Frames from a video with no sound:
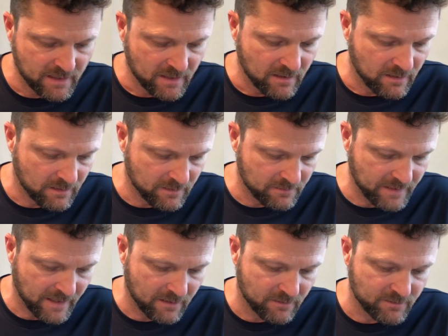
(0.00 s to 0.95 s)

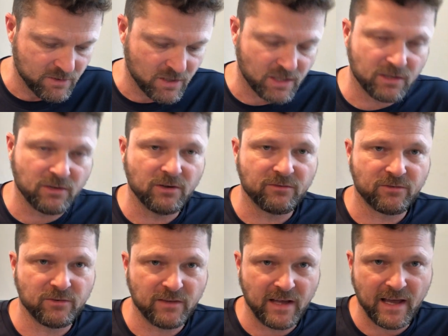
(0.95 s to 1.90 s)
Now you could do it
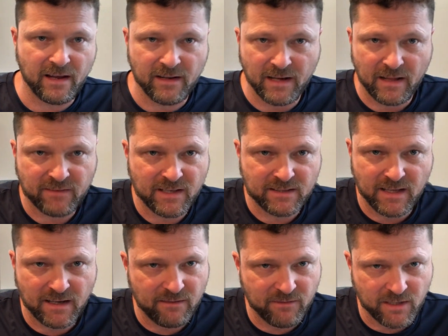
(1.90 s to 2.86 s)
for that, and I think
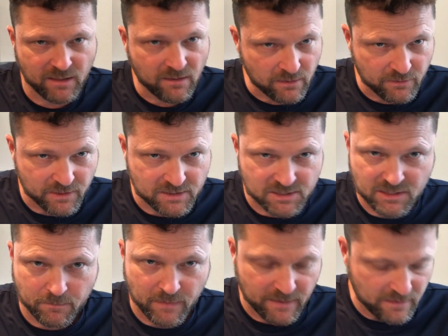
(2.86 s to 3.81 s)
that even included
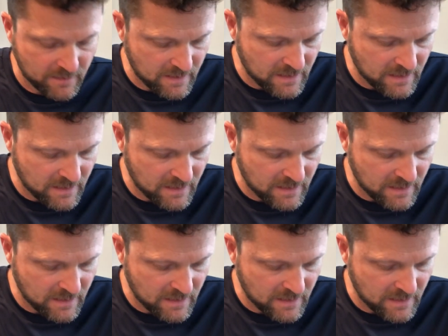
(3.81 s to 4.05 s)
shipping.